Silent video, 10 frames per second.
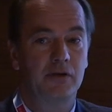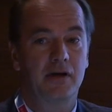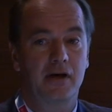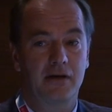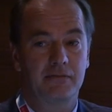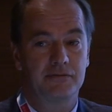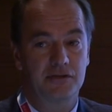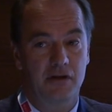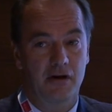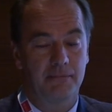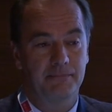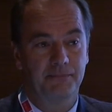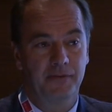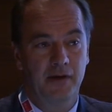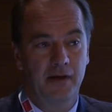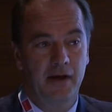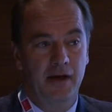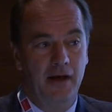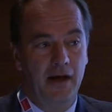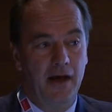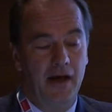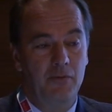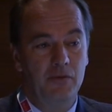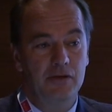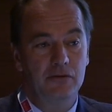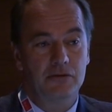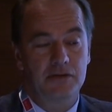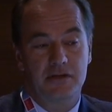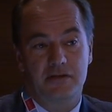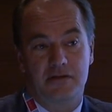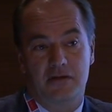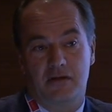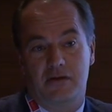we have C-arm. And we use it